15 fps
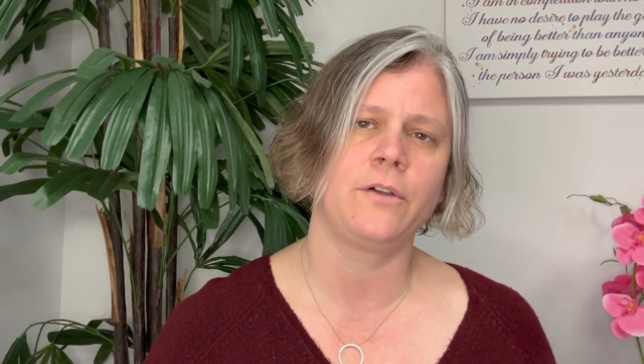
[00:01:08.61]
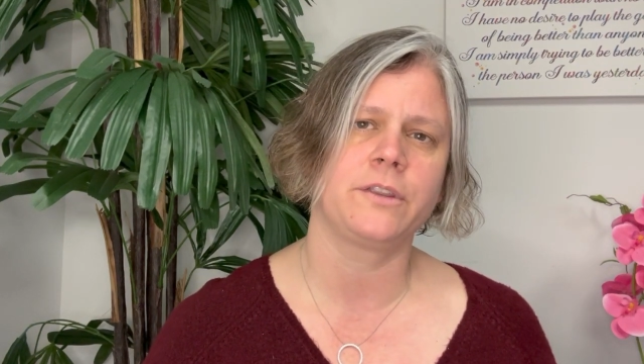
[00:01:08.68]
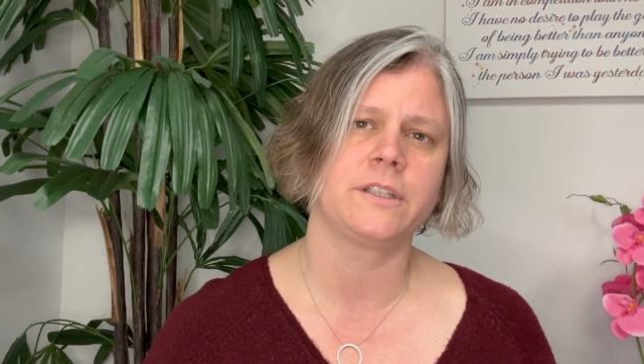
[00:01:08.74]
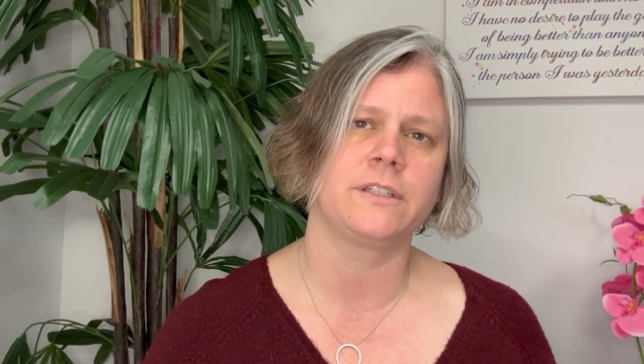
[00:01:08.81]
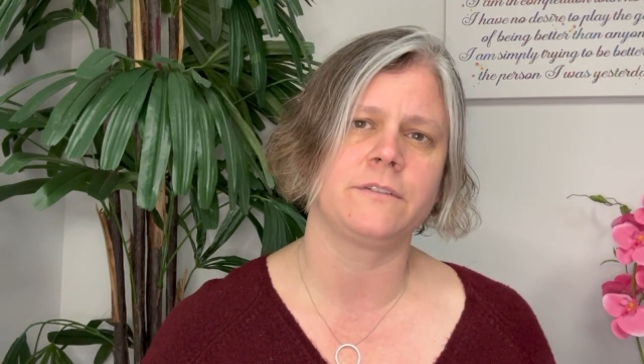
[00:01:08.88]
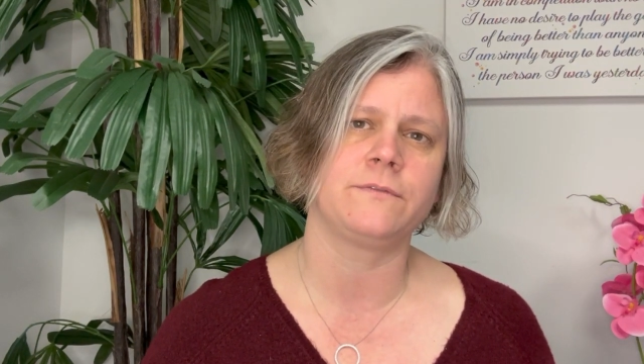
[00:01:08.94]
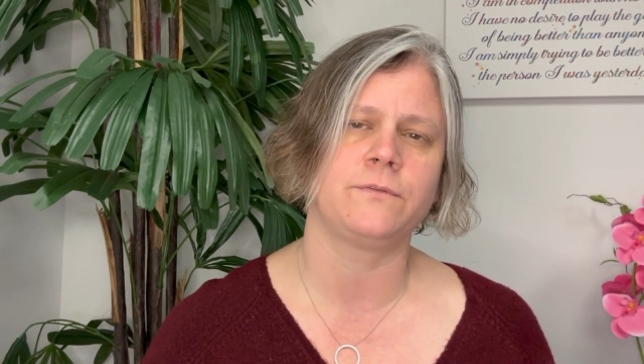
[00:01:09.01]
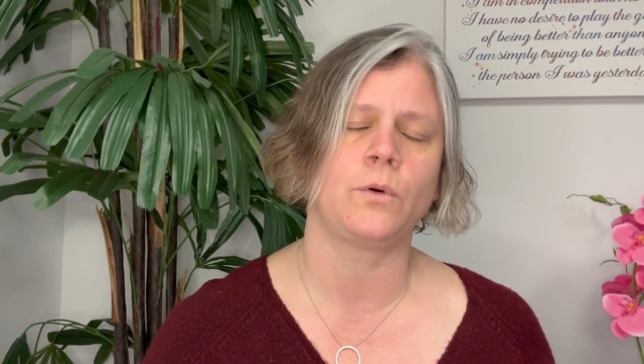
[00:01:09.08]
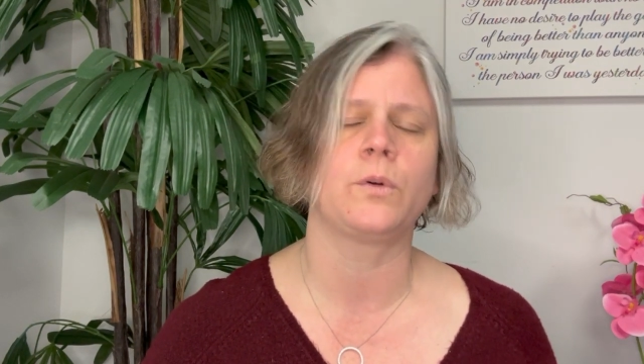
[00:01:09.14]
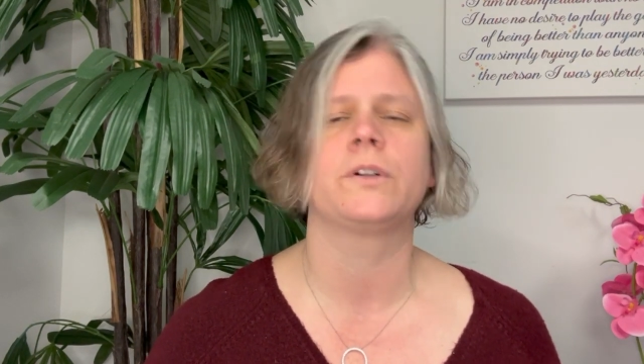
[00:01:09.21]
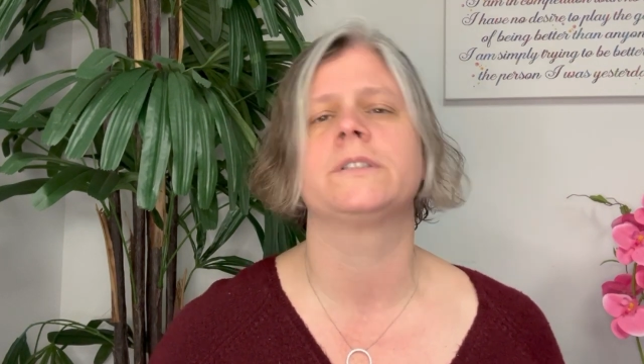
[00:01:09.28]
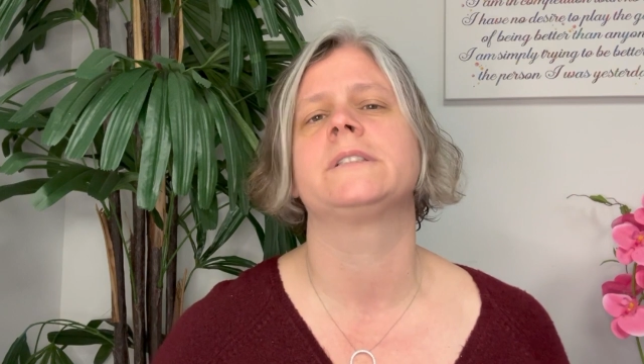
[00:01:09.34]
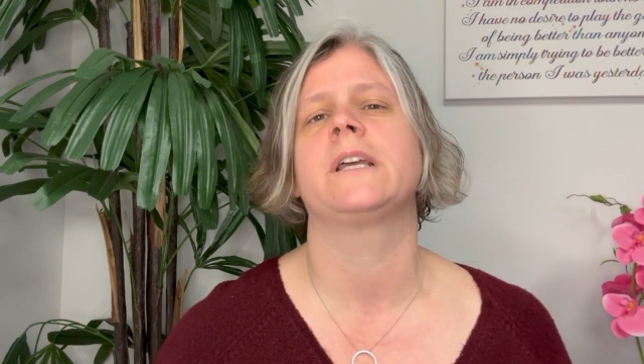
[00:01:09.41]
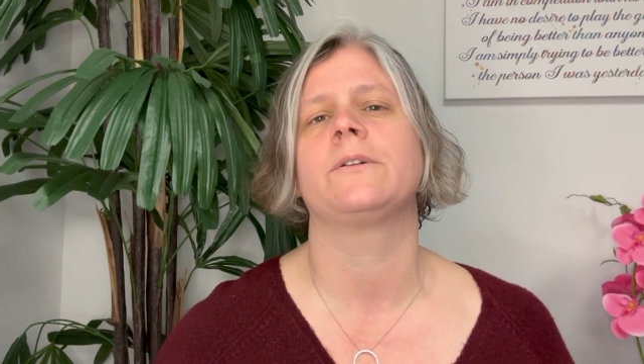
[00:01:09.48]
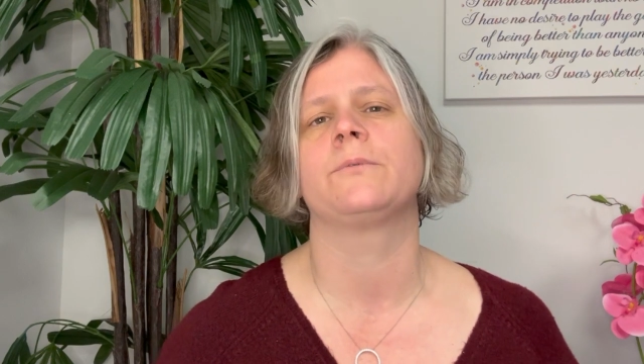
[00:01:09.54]
the
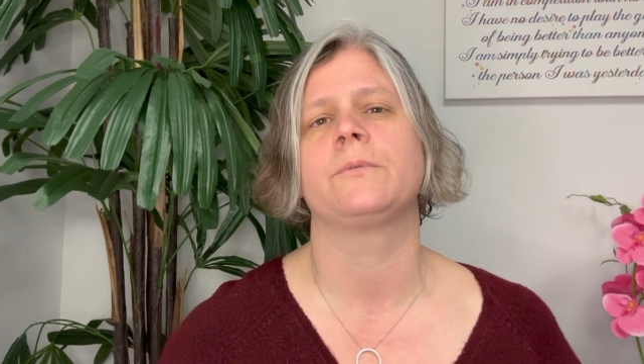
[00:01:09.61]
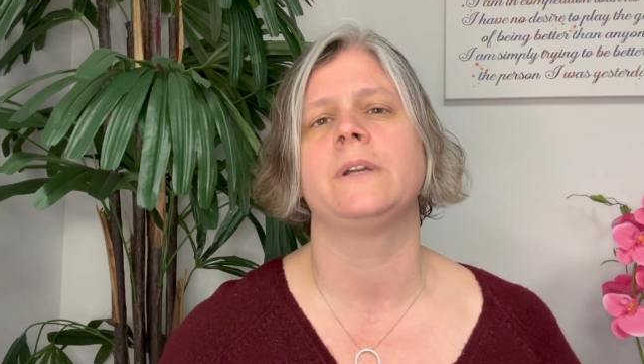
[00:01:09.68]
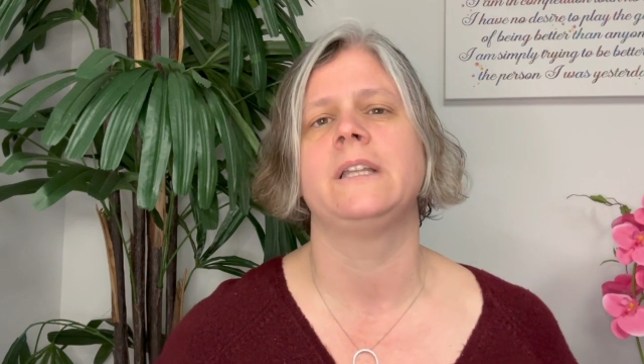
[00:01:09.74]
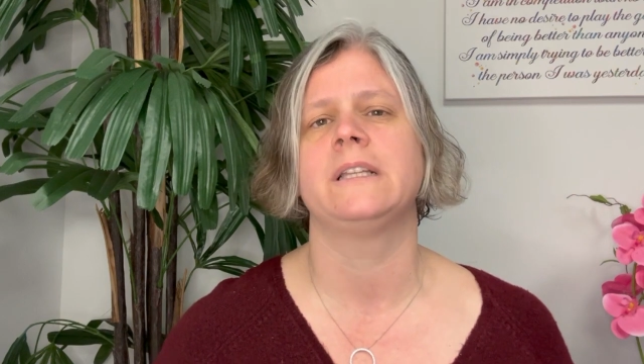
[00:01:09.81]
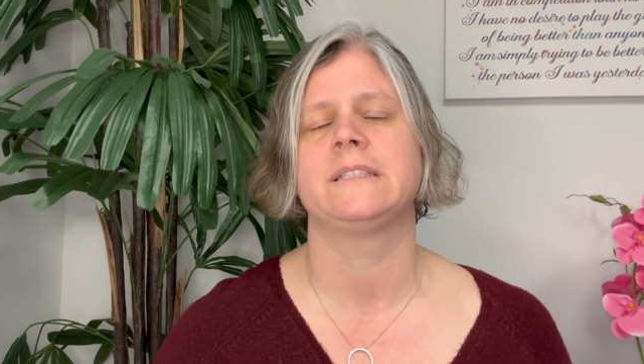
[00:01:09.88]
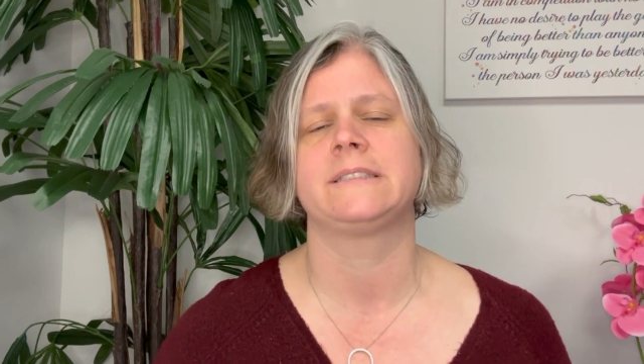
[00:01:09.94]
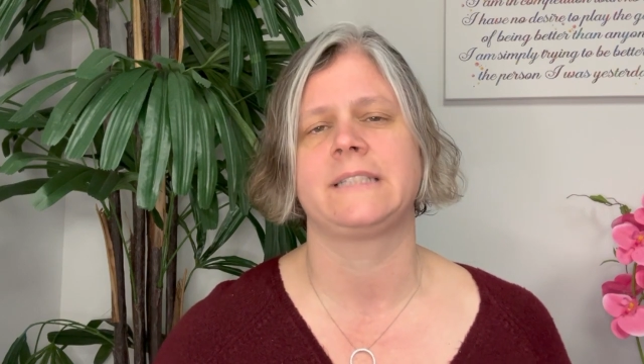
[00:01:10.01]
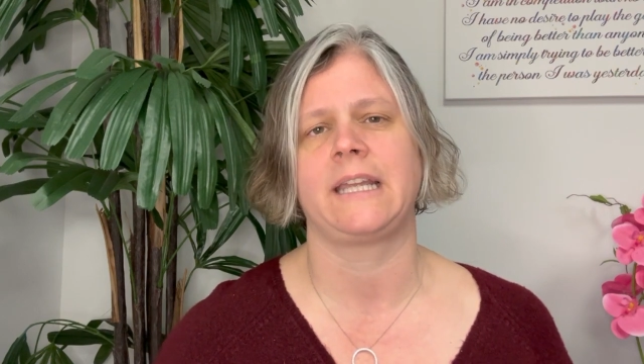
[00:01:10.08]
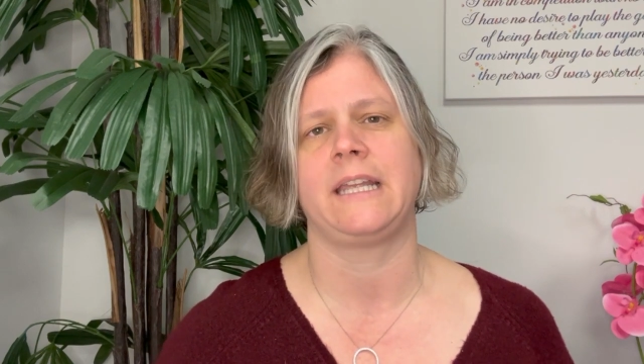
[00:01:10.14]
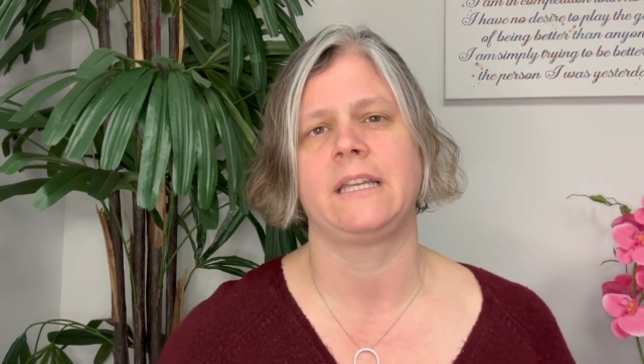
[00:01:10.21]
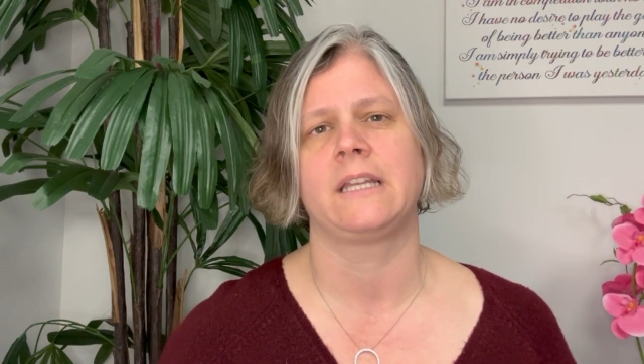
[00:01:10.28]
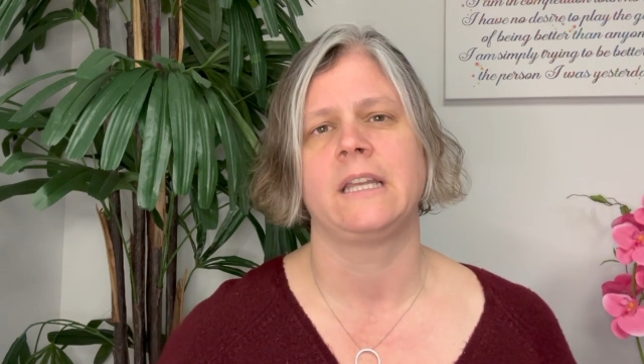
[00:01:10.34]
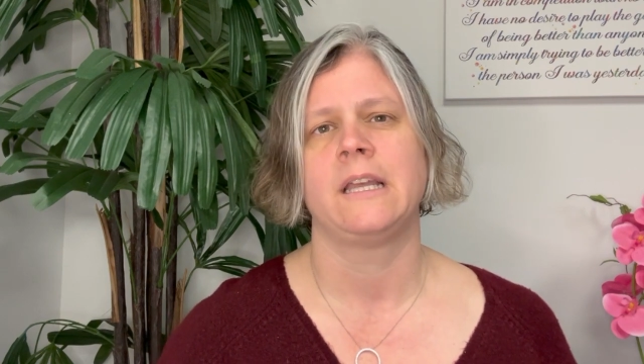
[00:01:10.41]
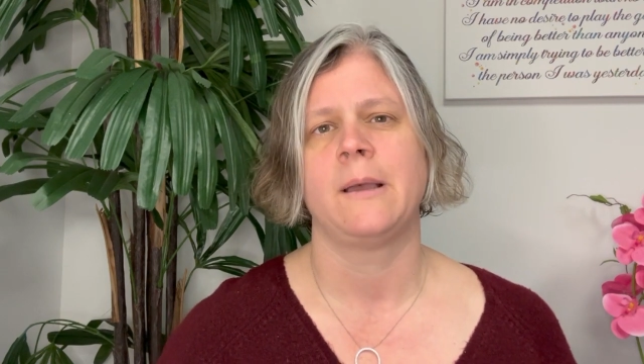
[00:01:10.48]
divorce and real estate